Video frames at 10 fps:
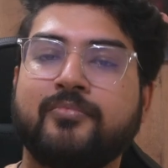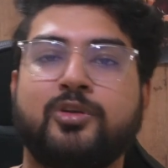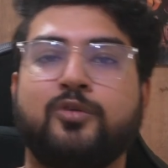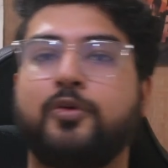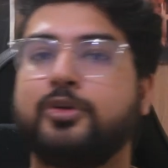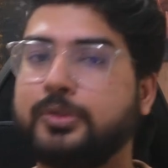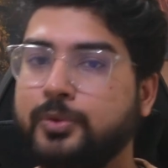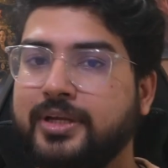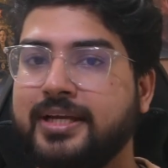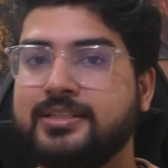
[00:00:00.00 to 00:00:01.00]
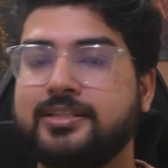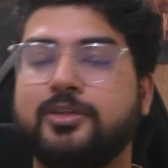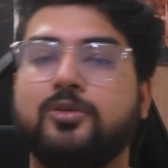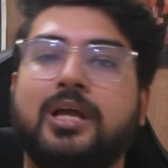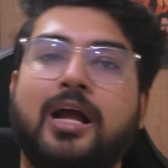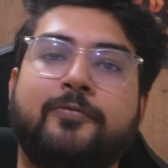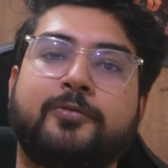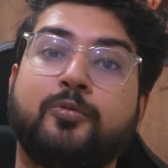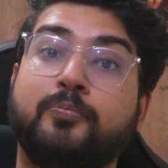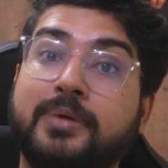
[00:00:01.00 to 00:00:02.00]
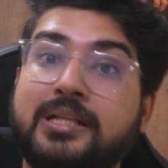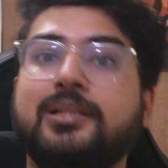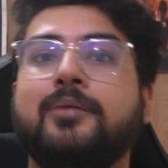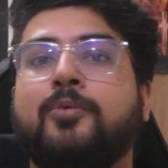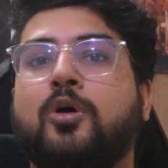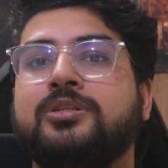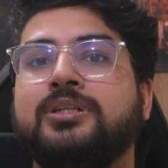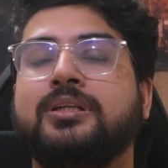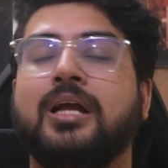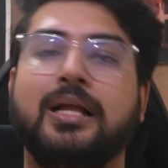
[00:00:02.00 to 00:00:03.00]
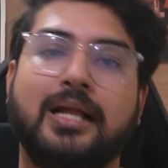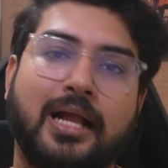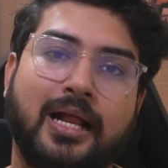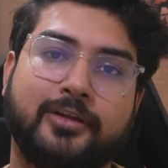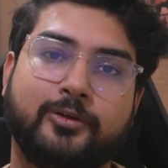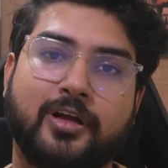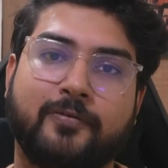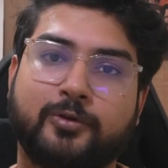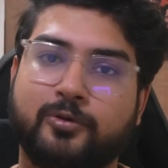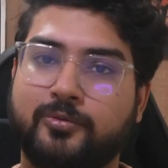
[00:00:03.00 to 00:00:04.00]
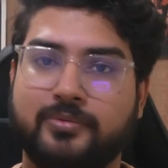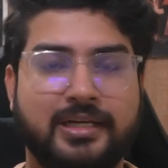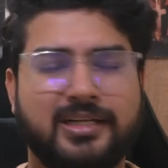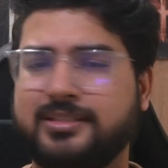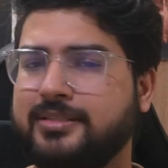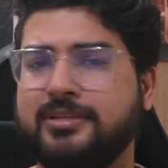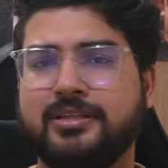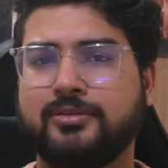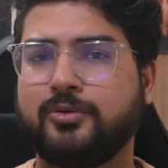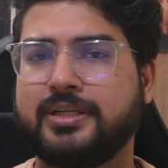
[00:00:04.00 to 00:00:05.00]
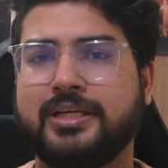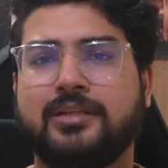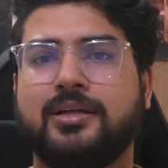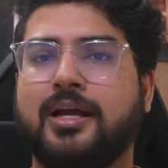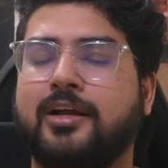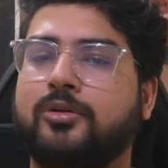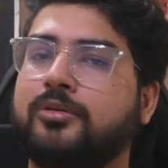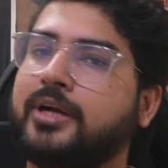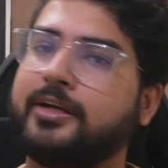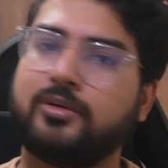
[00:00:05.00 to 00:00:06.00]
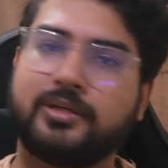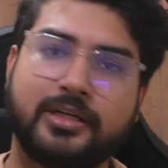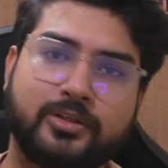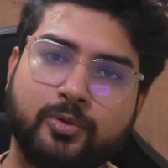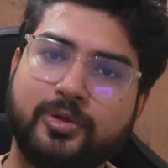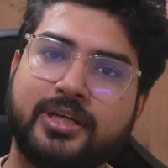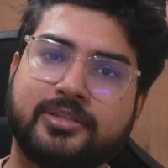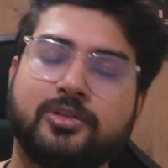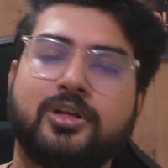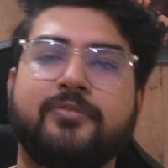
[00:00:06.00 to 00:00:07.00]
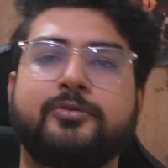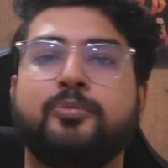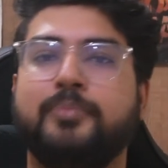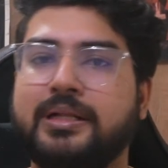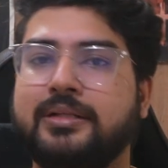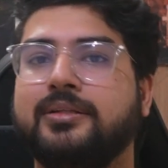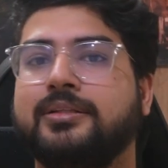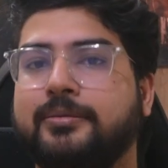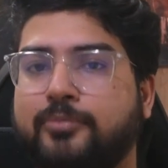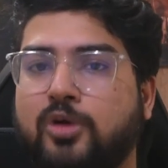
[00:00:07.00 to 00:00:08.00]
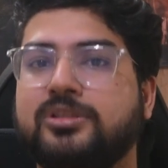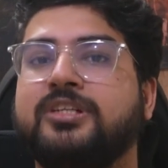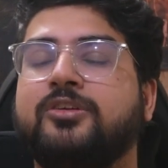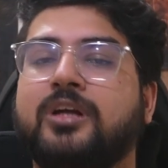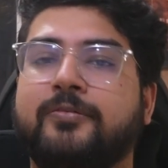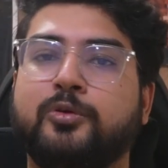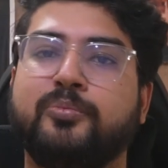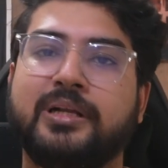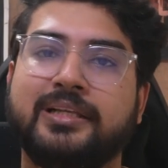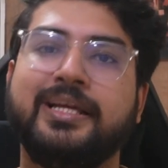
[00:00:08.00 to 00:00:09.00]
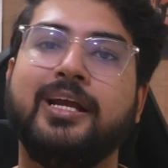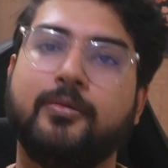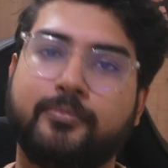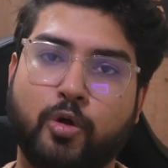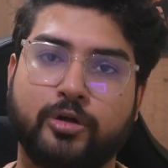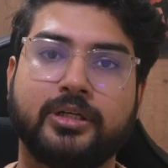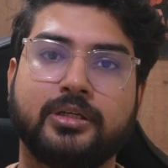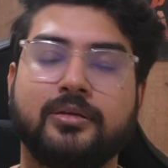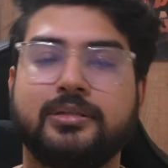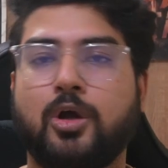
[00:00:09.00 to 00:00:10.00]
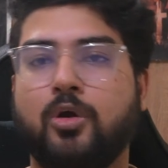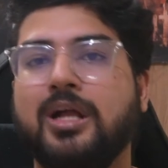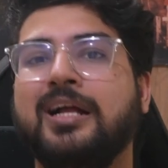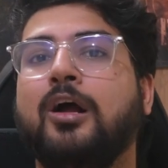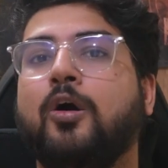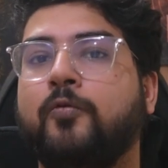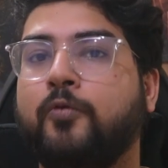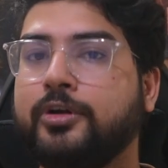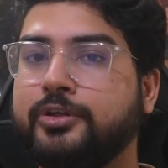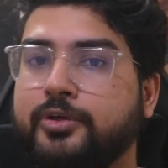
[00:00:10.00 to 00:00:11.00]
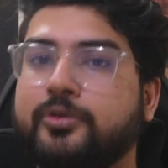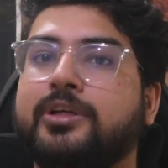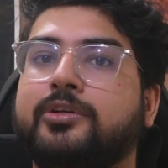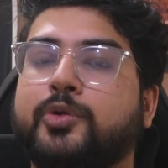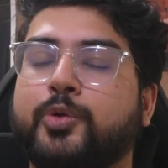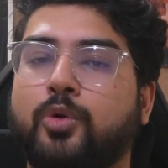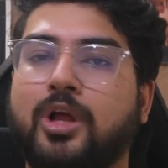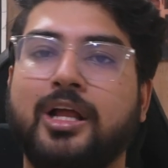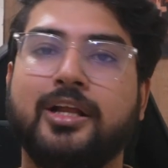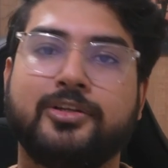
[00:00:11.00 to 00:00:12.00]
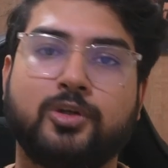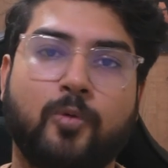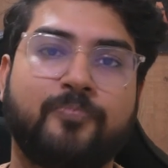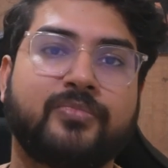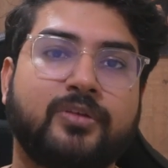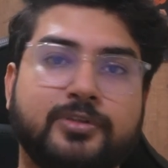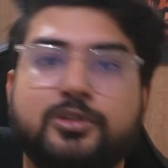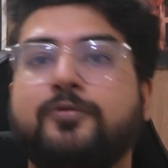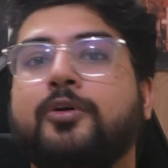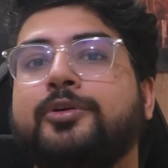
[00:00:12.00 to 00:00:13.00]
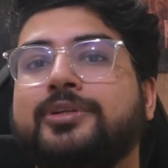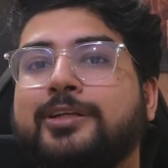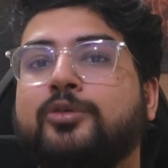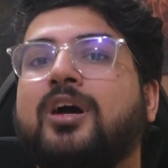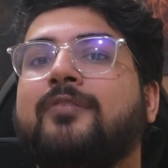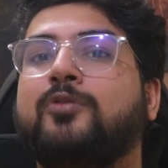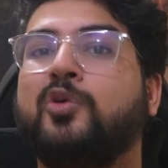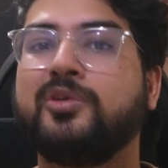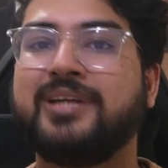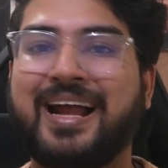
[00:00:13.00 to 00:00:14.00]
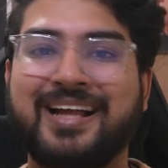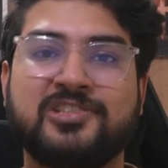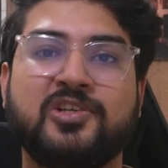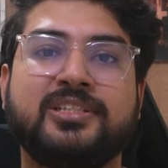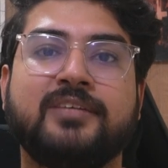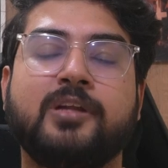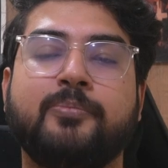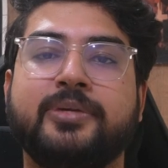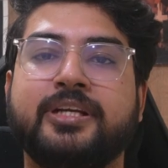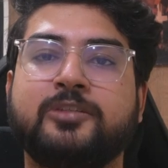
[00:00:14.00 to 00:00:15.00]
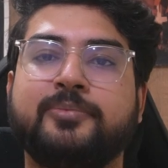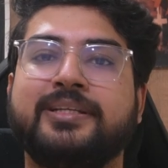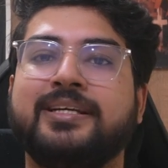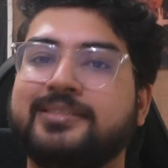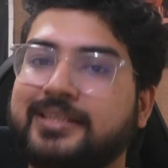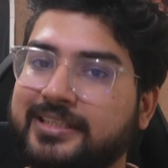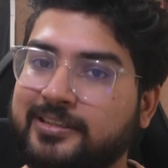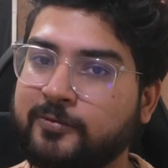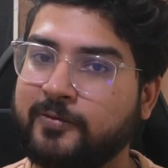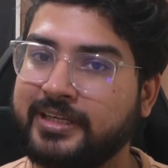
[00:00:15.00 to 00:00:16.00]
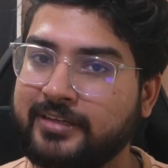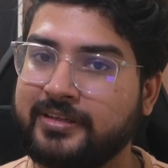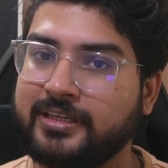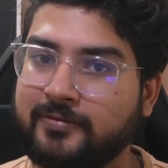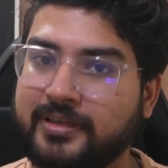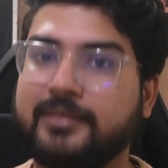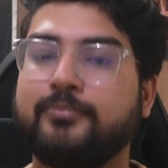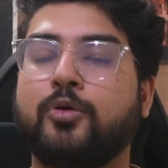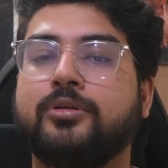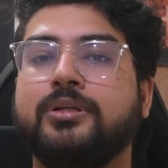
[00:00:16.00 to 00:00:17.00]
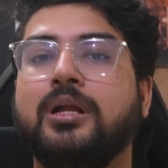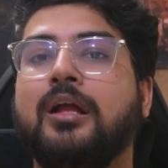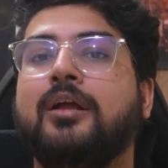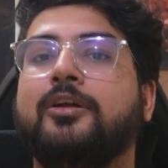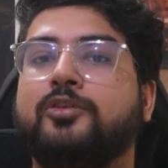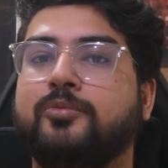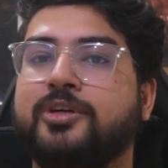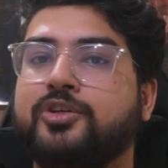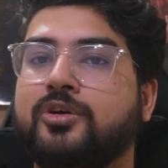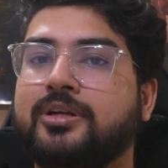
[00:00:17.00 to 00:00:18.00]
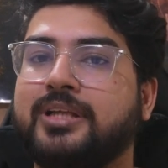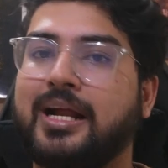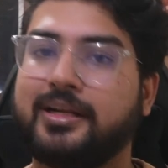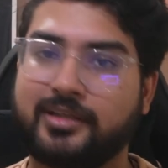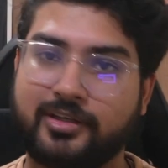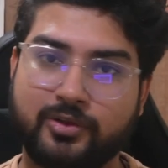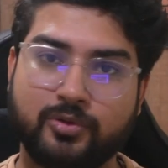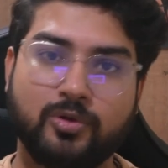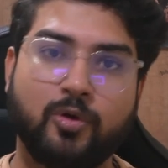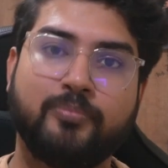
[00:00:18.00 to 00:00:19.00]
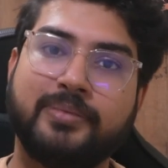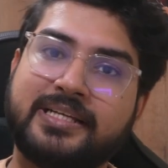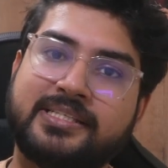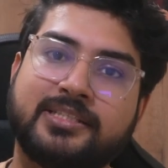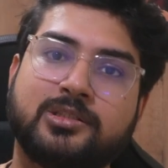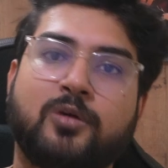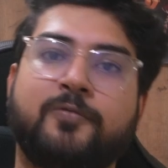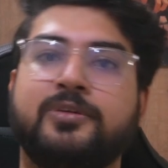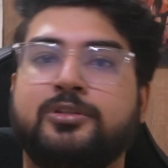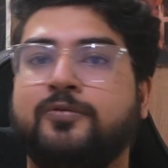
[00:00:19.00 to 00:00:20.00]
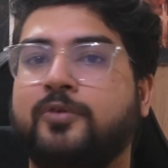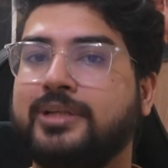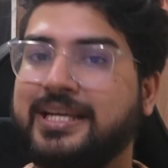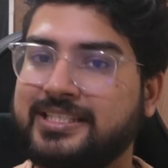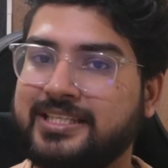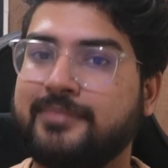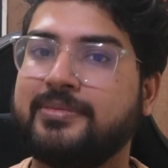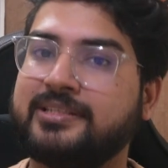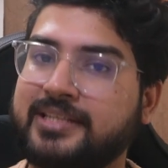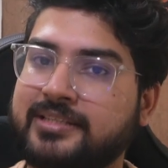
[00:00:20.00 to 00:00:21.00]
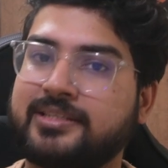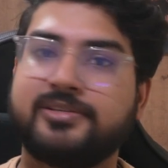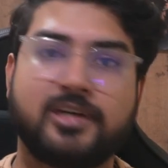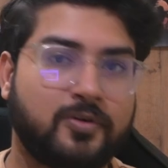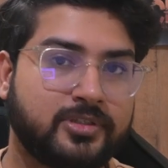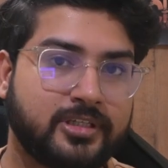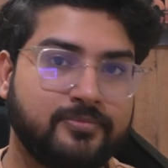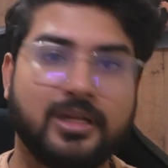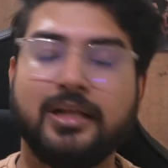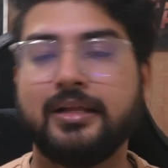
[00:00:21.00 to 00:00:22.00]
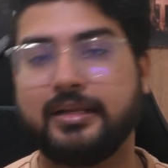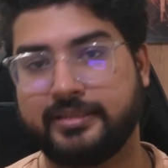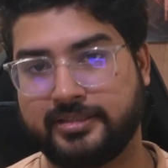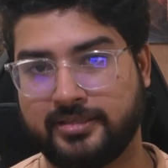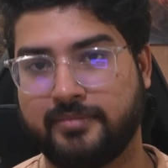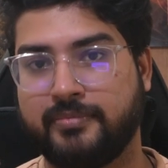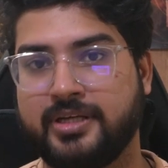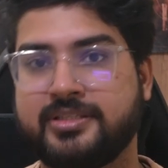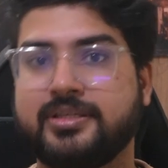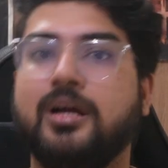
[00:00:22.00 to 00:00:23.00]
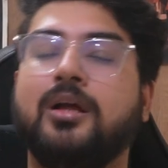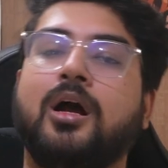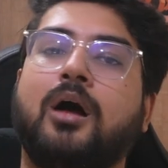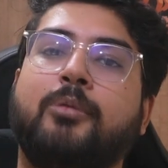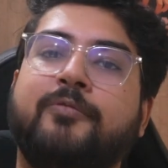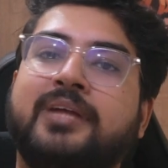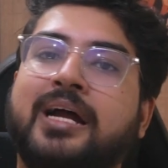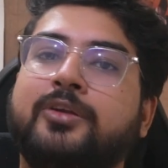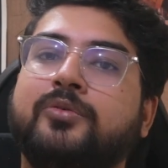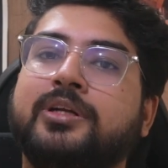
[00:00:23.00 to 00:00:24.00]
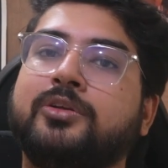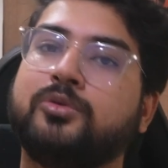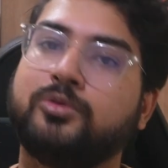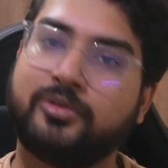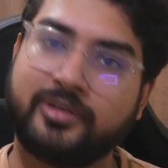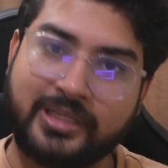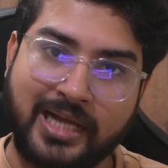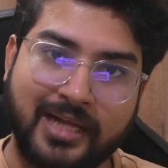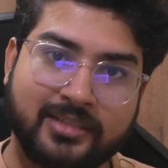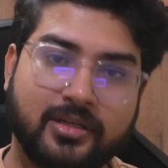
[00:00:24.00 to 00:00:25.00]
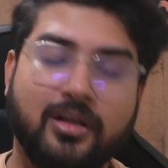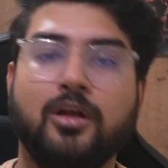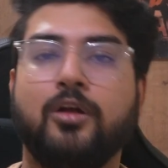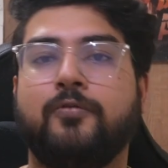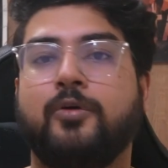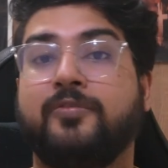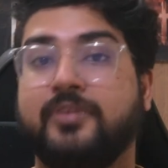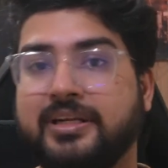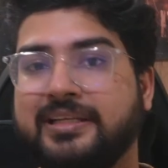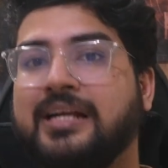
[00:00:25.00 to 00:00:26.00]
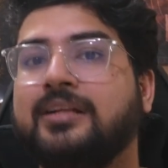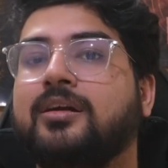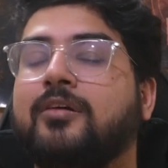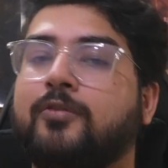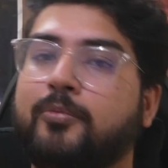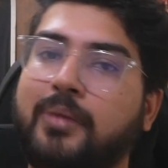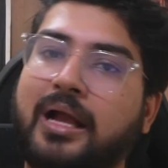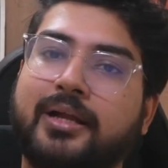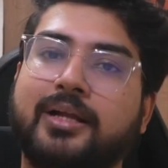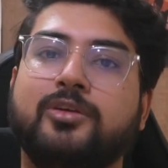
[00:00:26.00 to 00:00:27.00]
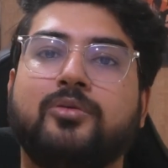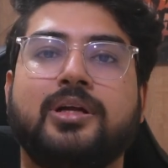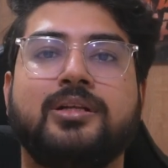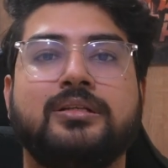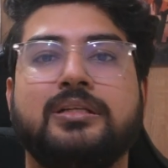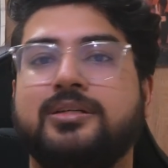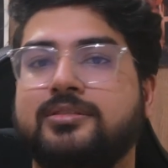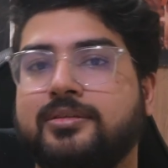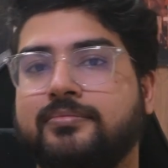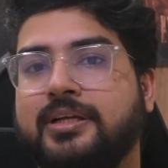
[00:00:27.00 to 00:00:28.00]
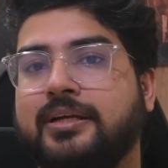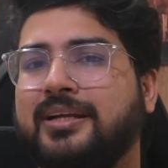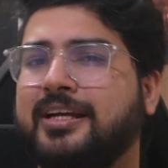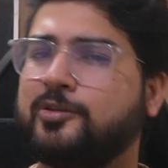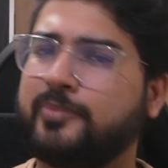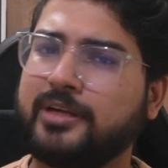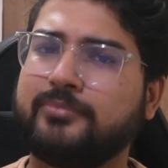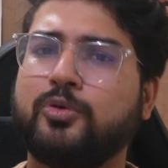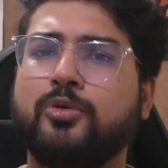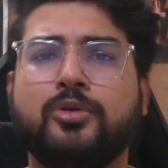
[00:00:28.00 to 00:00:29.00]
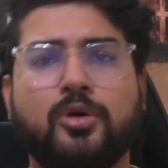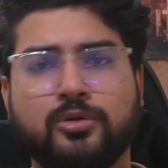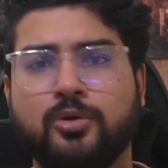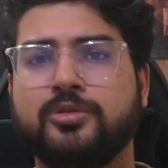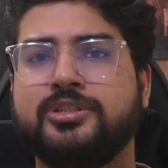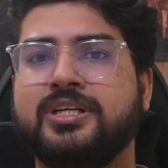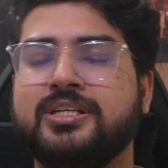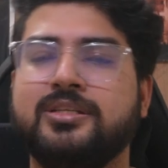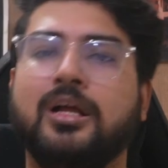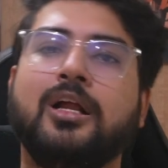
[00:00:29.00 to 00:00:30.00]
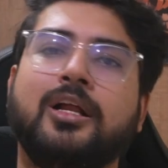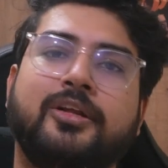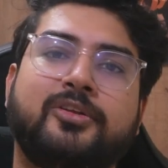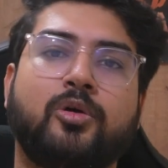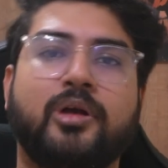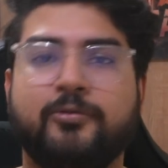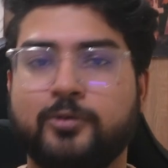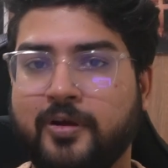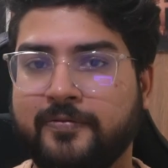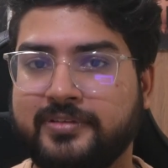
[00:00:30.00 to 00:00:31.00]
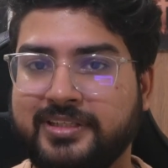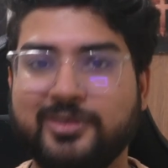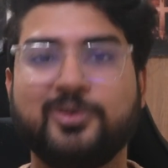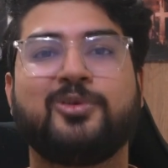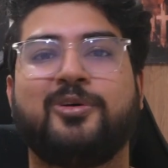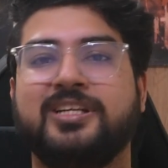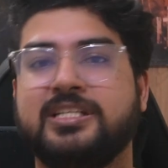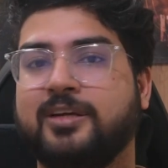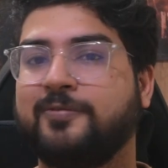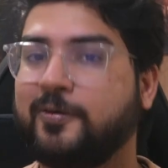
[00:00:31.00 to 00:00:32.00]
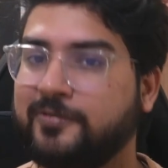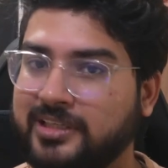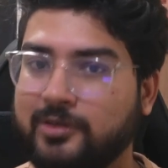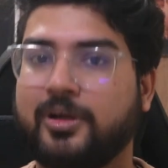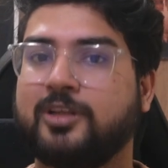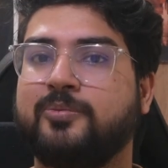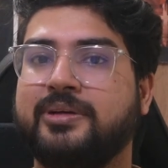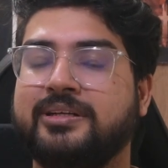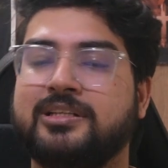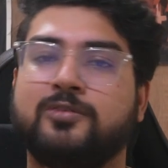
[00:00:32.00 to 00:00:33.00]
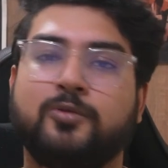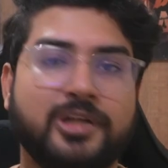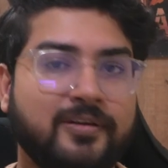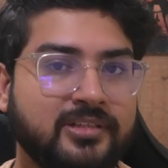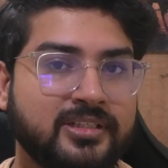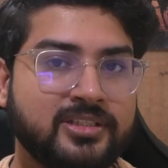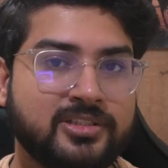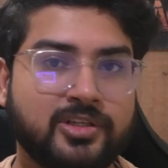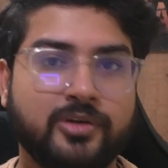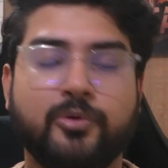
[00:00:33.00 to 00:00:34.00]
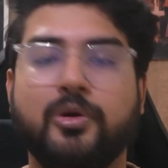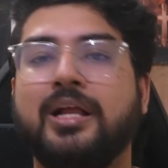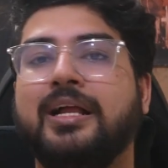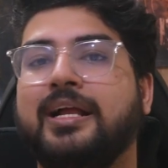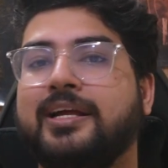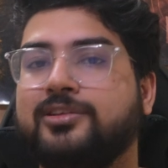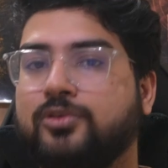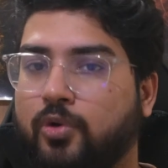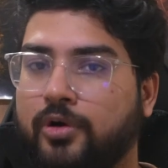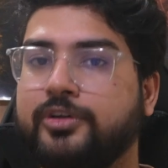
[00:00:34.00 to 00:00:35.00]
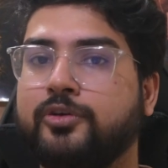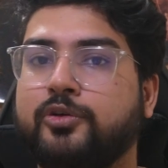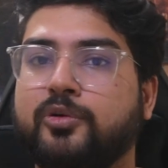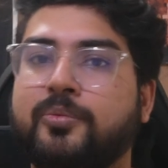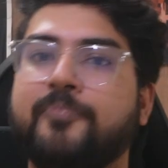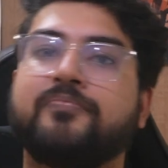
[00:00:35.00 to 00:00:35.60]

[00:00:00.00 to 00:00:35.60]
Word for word: So for two days, you'll have to build the project and you'll have to like a similar to any other hackathon right you'll get two days you'll have to build the project you'll have to build the product now what do you need to do so first of all you need to have good hands-on development experience it is very very very important so make sure that you know basics of first of all html css javascript this is a must above that you need to know react for front end for back end you can learn something like spring boot or node.js so if you have zero knowledge, if you have zero experience, what I will suggest to you is go on YouTube,